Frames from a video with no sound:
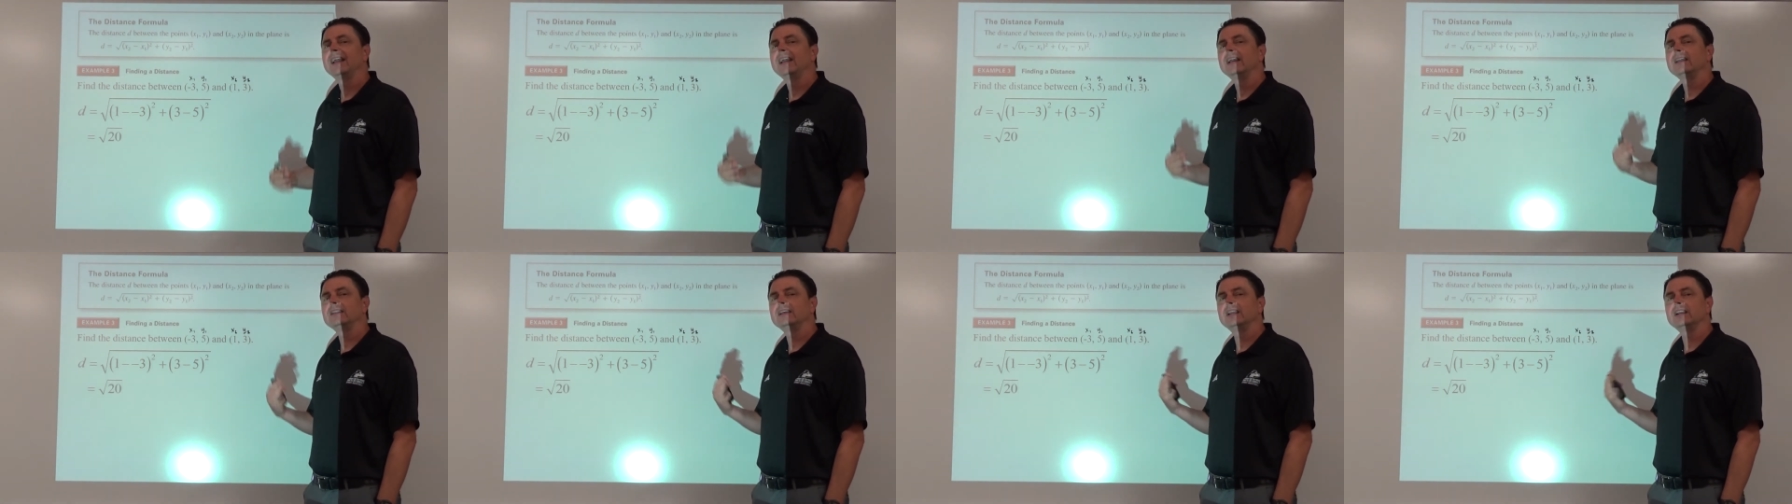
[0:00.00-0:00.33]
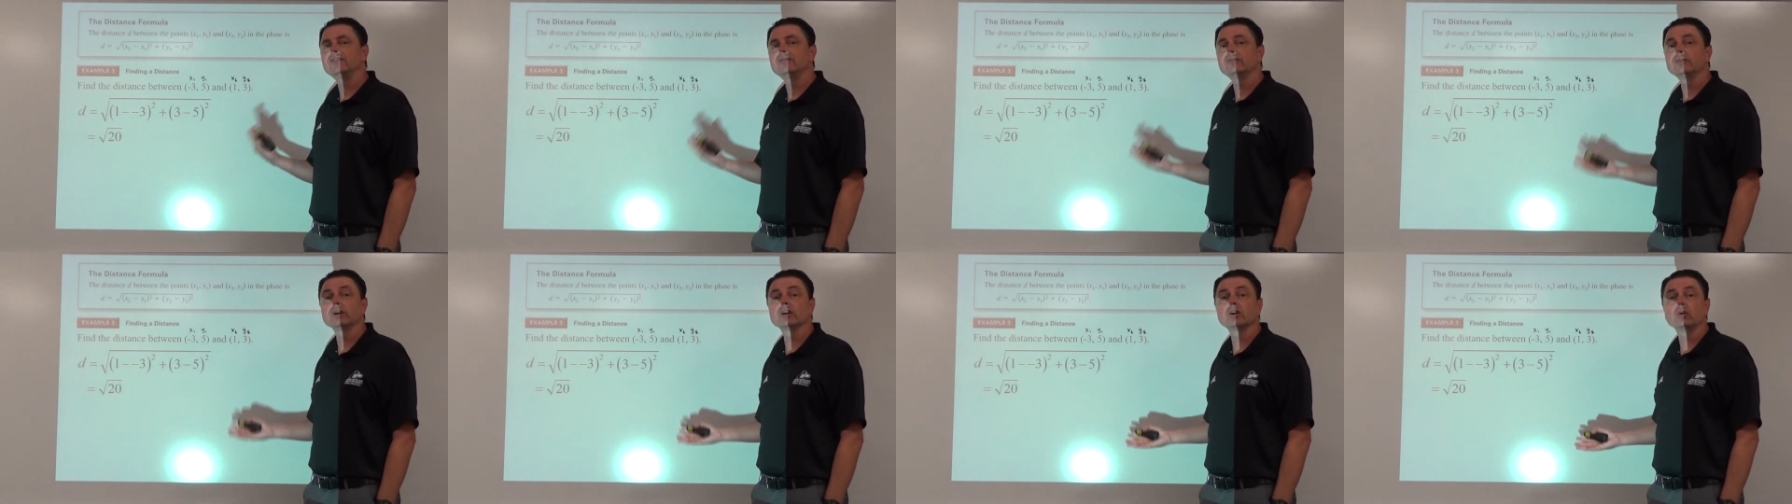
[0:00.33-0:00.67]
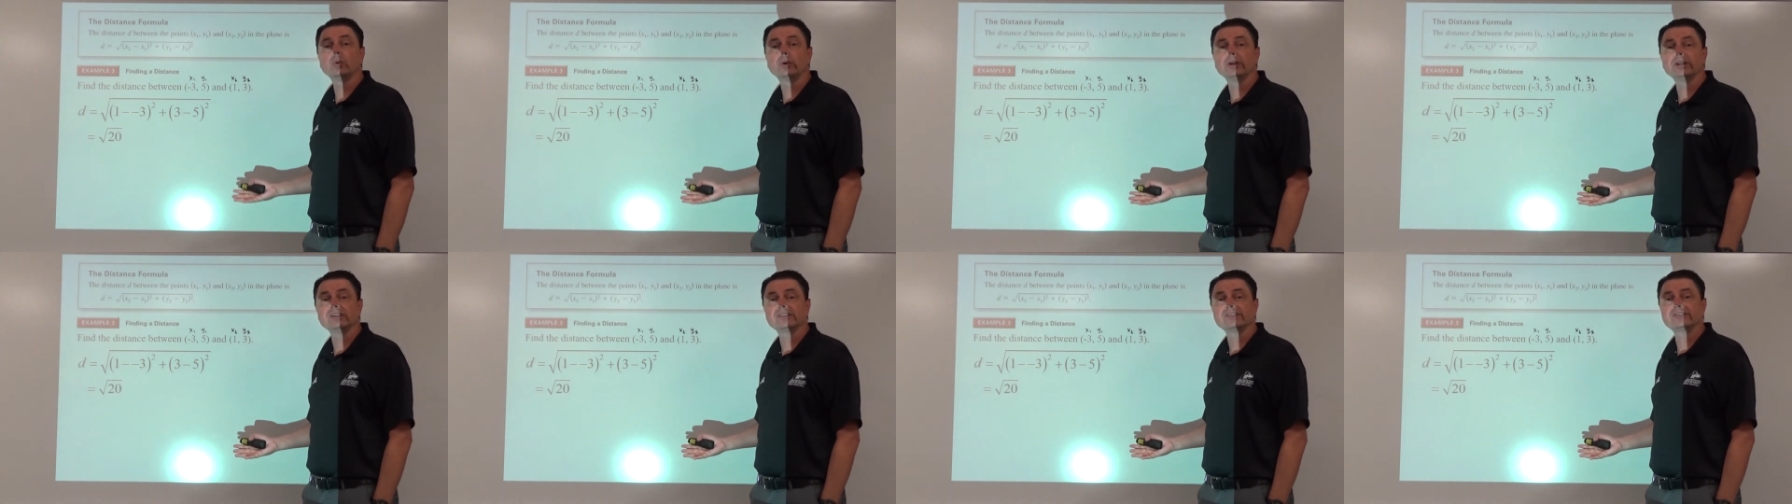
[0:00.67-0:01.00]
And then if we're
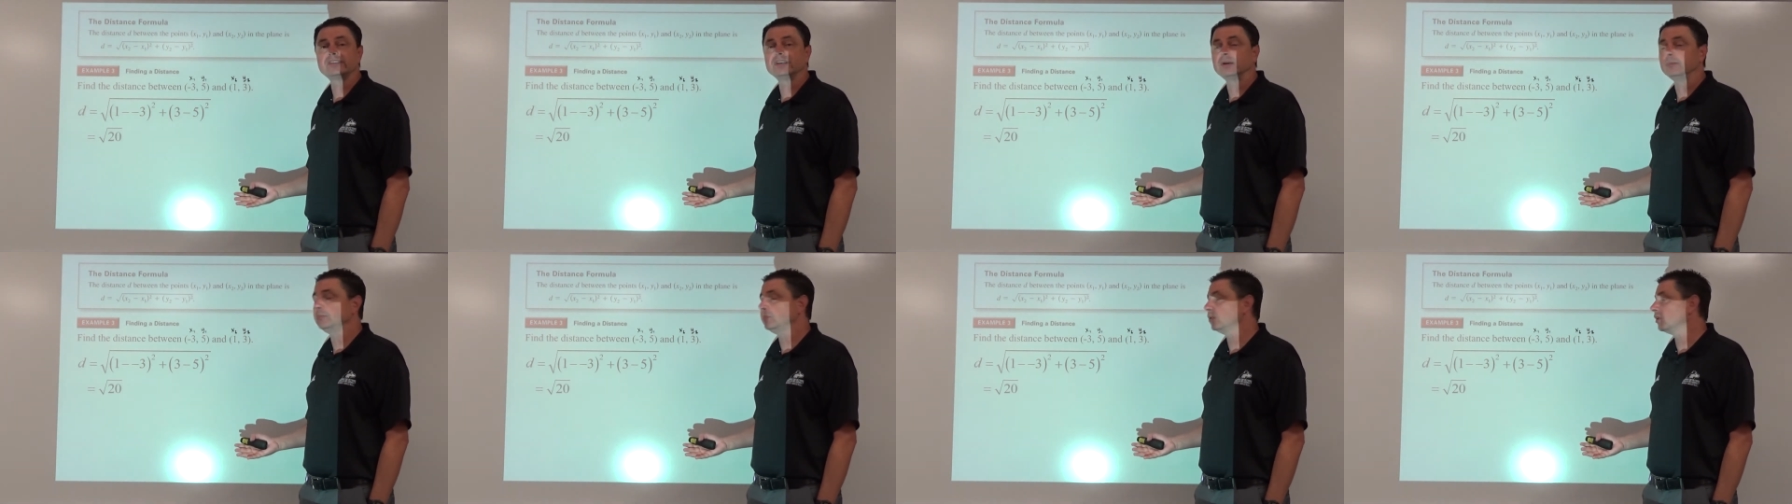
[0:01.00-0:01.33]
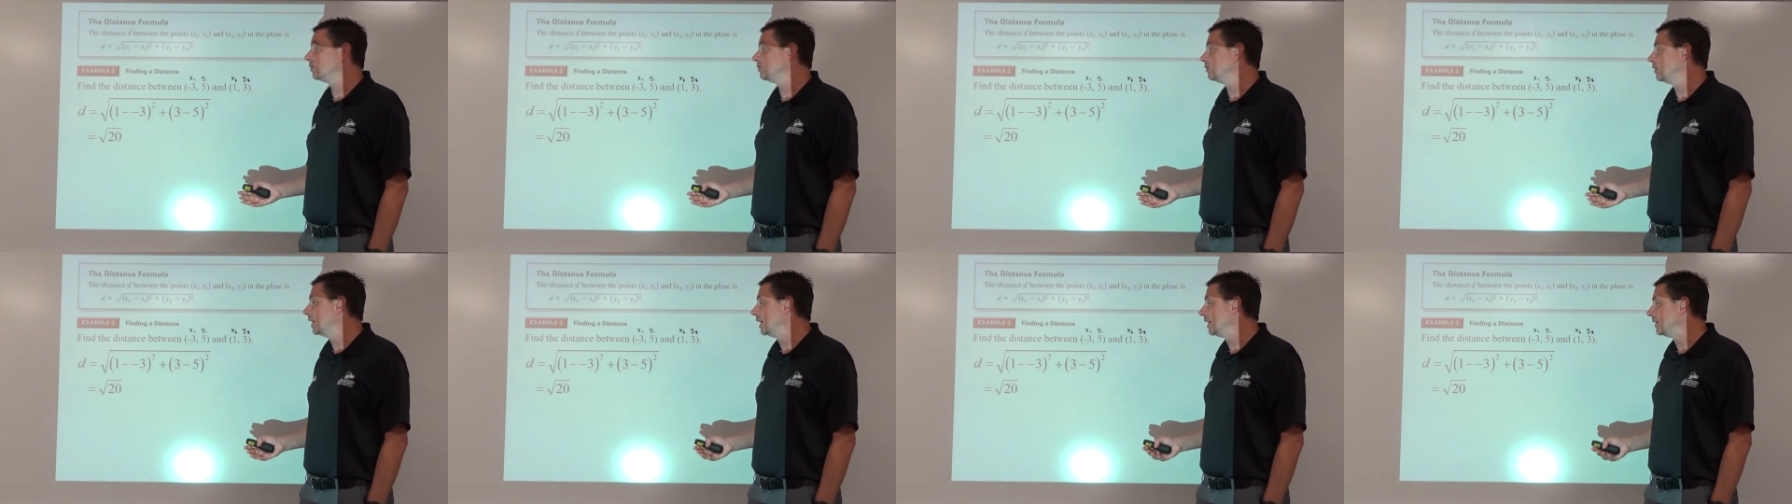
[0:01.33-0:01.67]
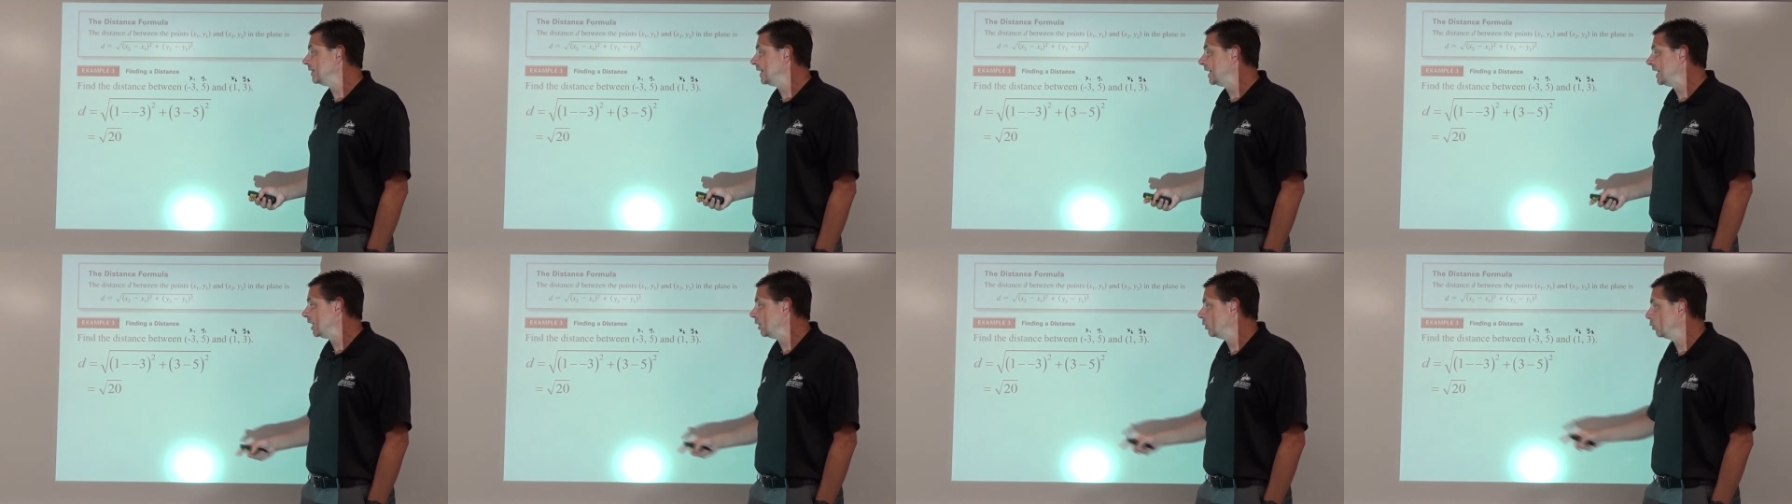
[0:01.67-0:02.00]
going to simplify
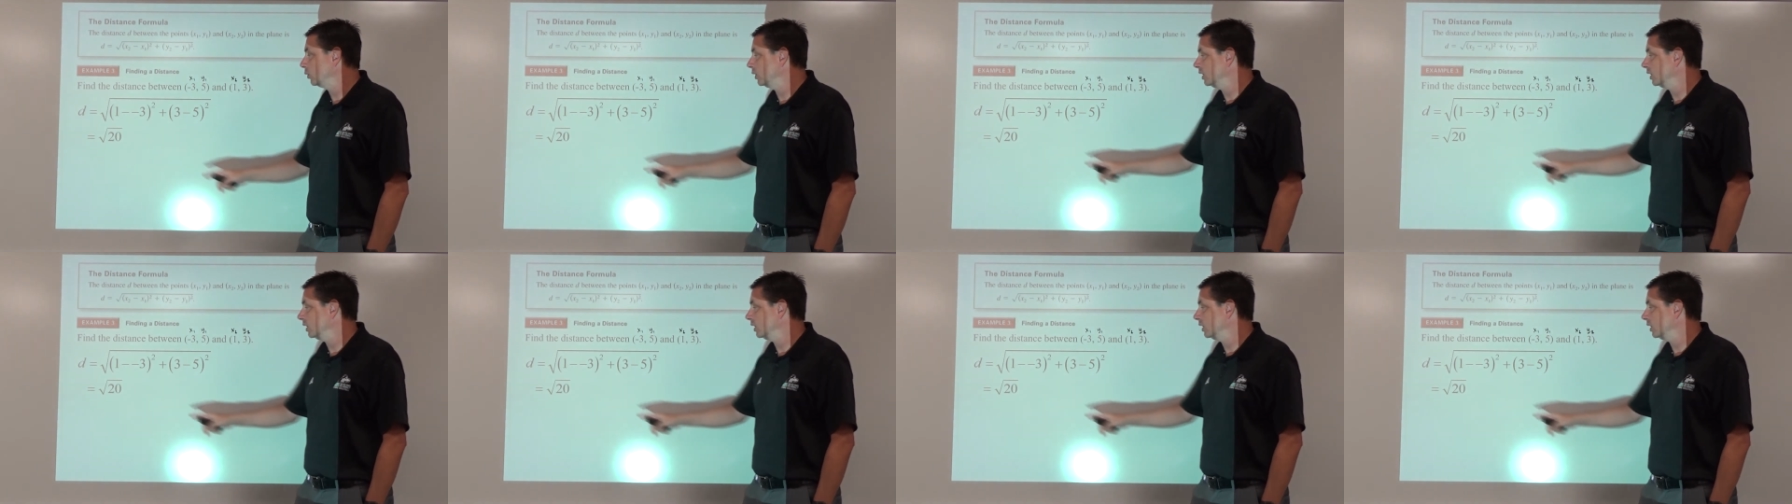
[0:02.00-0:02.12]
that,